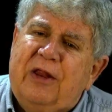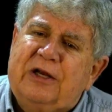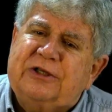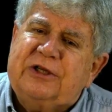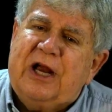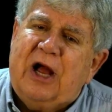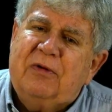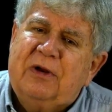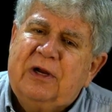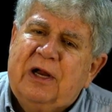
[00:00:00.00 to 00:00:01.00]
they
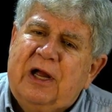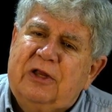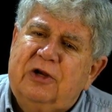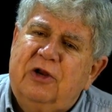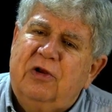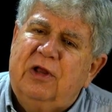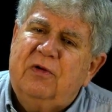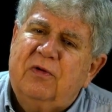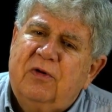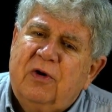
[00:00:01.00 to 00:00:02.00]
sound at the newly
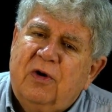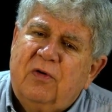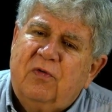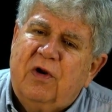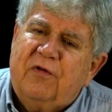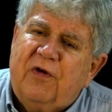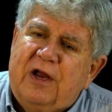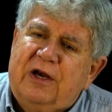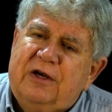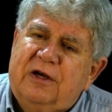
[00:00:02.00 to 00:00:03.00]

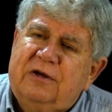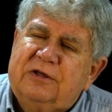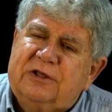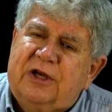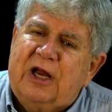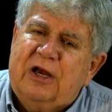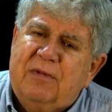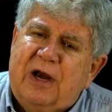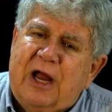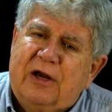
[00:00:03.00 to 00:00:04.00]
renovated stadium
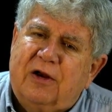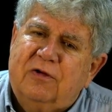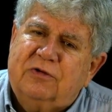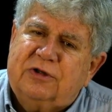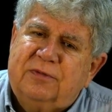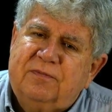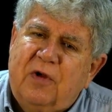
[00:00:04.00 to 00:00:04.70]
in Andalusia,